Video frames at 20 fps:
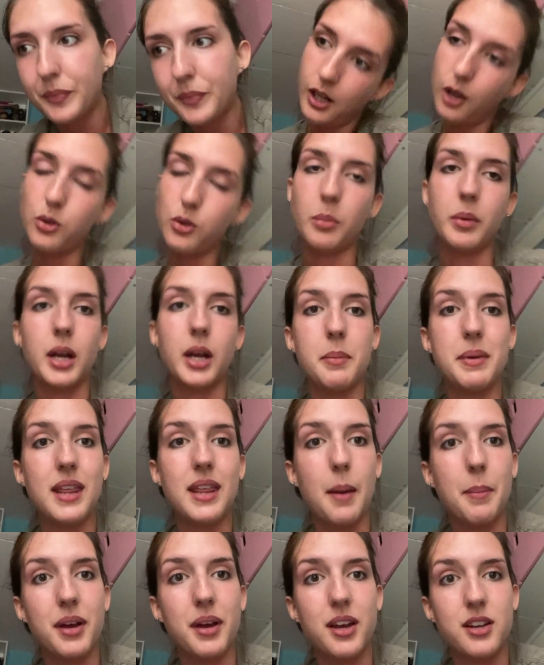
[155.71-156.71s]
so i'm going to be
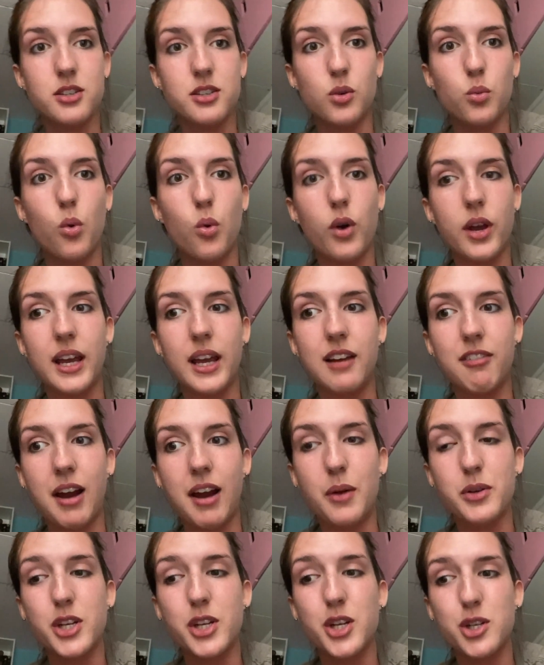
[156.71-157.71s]
that person walking
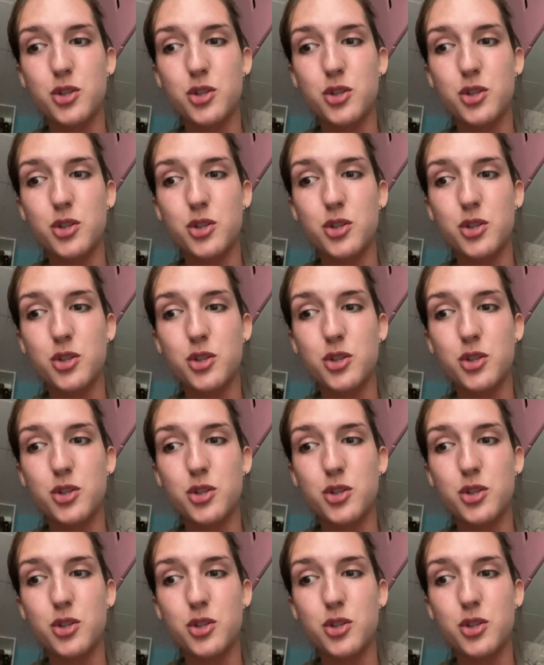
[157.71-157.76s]
around in a